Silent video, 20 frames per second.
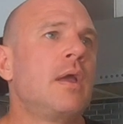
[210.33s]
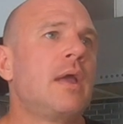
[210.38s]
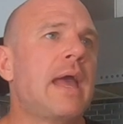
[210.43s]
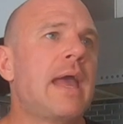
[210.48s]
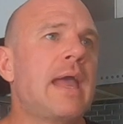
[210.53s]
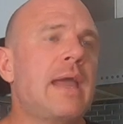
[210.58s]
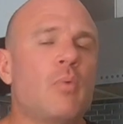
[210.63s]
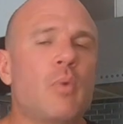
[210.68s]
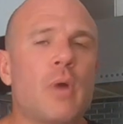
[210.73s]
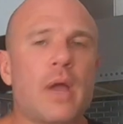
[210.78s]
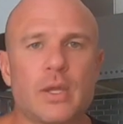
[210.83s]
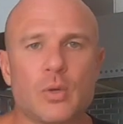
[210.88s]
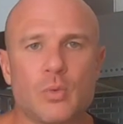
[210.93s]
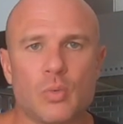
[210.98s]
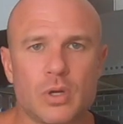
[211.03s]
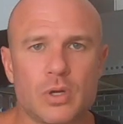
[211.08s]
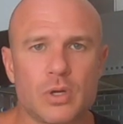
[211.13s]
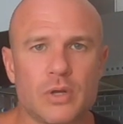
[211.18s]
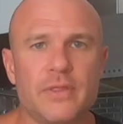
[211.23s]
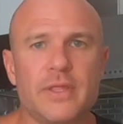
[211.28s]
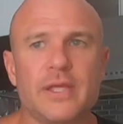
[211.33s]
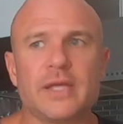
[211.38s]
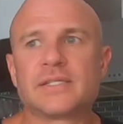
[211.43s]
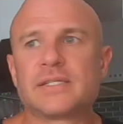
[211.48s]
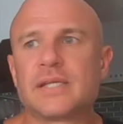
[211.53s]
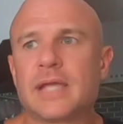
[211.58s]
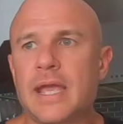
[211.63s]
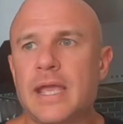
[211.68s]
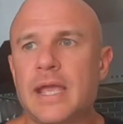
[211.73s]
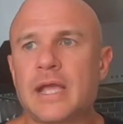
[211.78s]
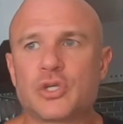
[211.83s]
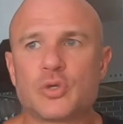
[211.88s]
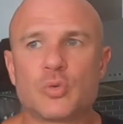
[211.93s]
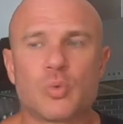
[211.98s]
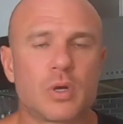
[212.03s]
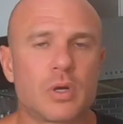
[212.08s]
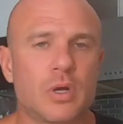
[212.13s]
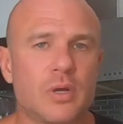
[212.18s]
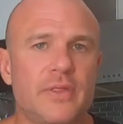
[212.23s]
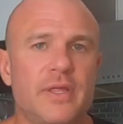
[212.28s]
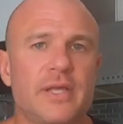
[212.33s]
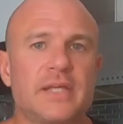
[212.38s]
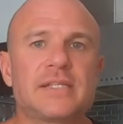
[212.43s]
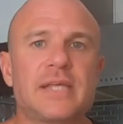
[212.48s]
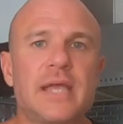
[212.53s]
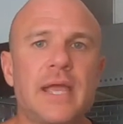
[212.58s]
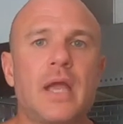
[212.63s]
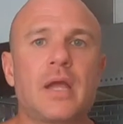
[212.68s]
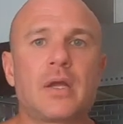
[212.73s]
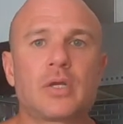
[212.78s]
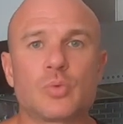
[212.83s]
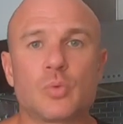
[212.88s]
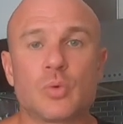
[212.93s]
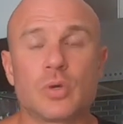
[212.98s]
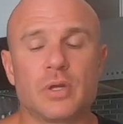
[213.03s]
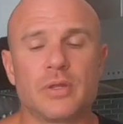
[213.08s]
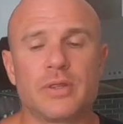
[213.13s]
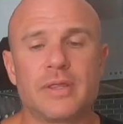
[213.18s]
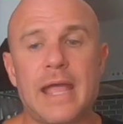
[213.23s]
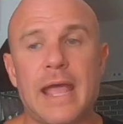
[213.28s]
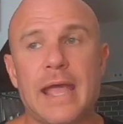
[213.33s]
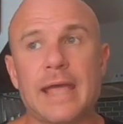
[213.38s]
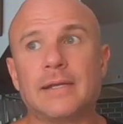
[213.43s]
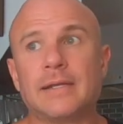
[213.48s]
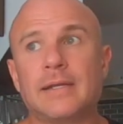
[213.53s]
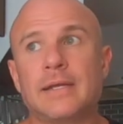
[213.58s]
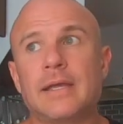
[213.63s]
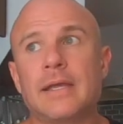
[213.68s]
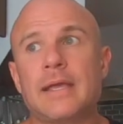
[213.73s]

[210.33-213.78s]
Hey, well, I can work on this. Hey, I should work on this. Hey, I should work on that.